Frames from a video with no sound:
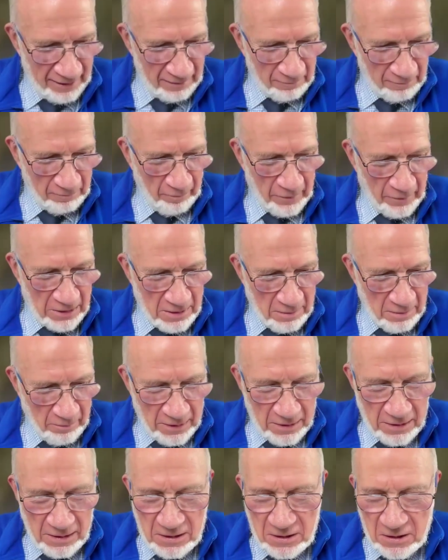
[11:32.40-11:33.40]

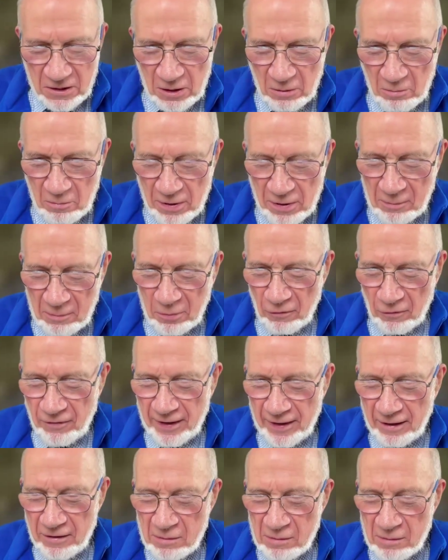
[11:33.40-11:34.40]
Some people
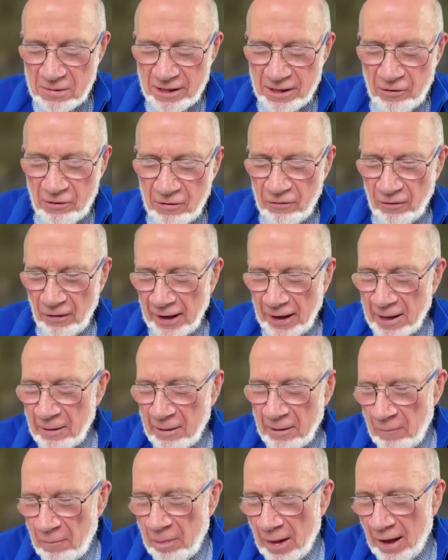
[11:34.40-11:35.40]
found him
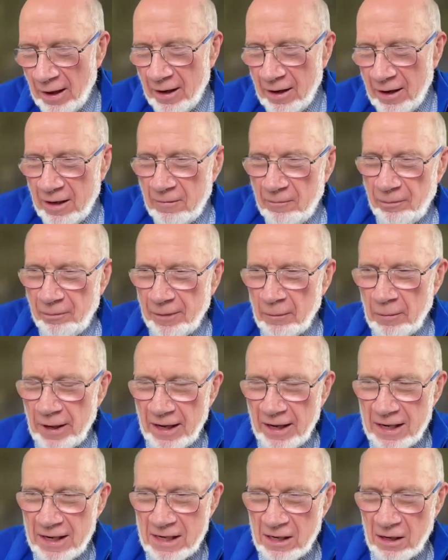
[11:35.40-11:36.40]
terrifying,
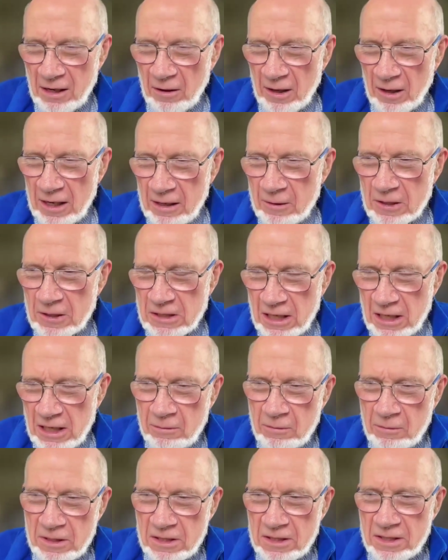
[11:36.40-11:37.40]
but I didn't, because
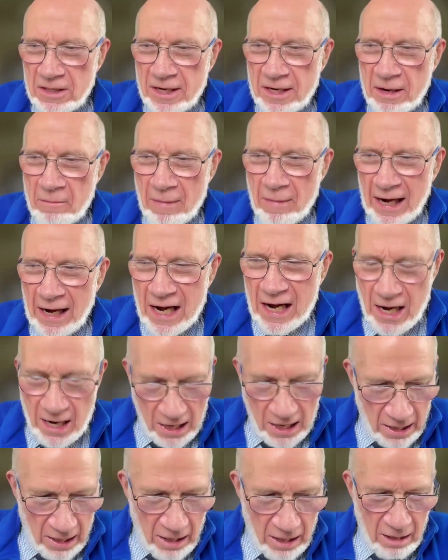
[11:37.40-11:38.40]
he was
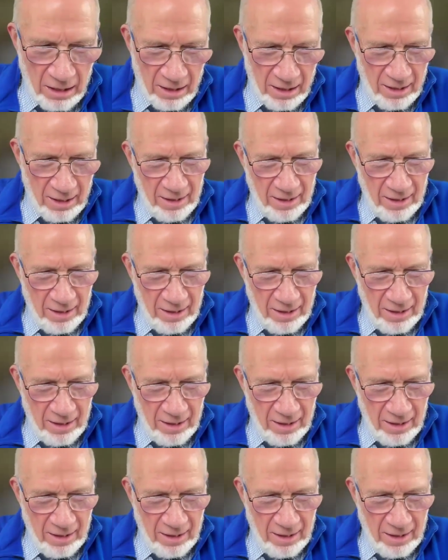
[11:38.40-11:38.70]
demanding.